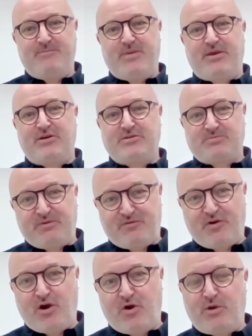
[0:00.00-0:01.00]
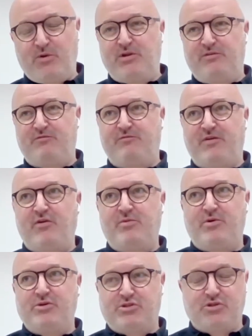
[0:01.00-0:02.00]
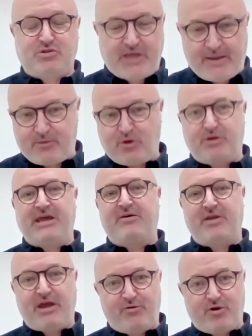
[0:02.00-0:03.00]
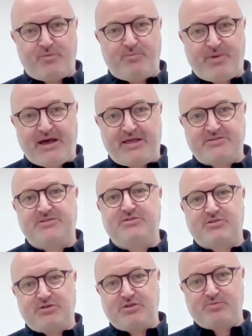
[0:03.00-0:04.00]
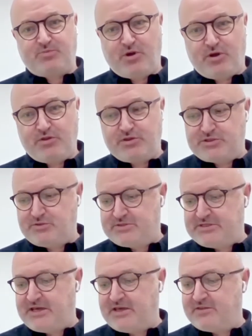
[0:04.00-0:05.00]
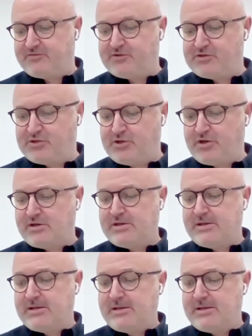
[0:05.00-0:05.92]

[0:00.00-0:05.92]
Because before we would have very much just kept going down our own paths. And so it's brought the two together for sure.